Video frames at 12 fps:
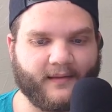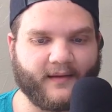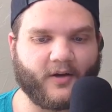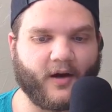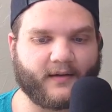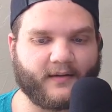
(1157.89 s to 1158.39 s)
They
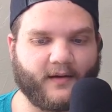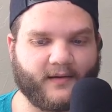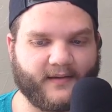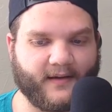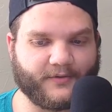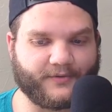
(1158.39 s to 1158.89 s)
docked in
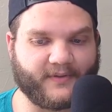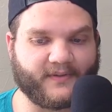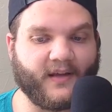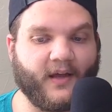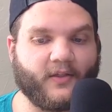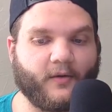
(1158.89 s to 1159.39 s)
Los
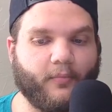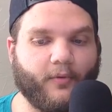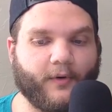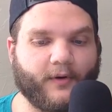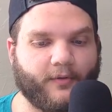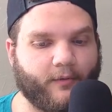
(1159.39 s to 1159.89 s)
Angeles. The
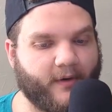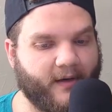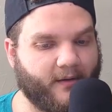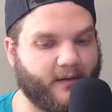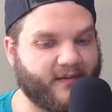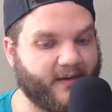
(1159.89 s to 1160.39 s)
Port Authority
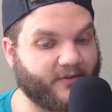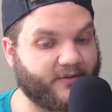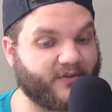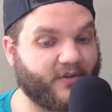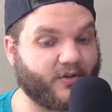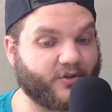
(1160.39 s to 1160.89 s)
at Los Angeles